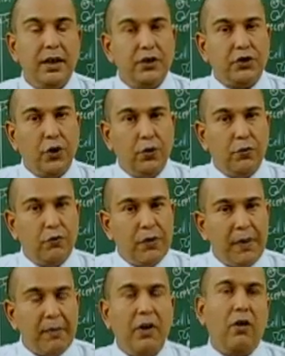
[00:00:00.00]
So
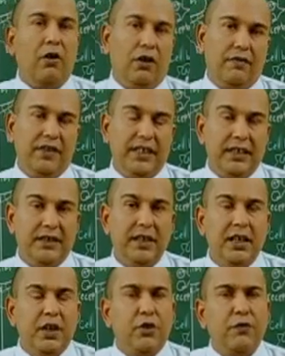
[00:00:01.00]
remember all of these.
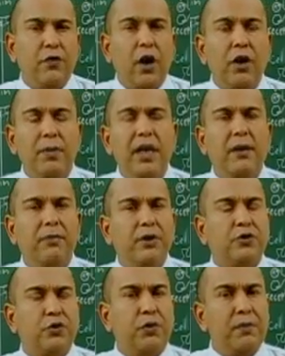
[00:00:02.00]
You've got to be able
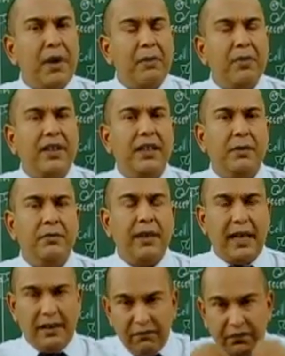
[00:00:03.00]
to remember them
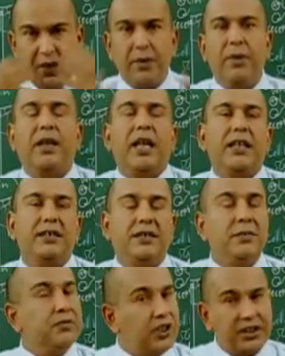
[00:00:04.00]
and verbalize
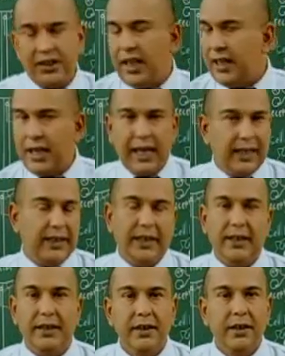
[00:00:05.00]
them just like I did.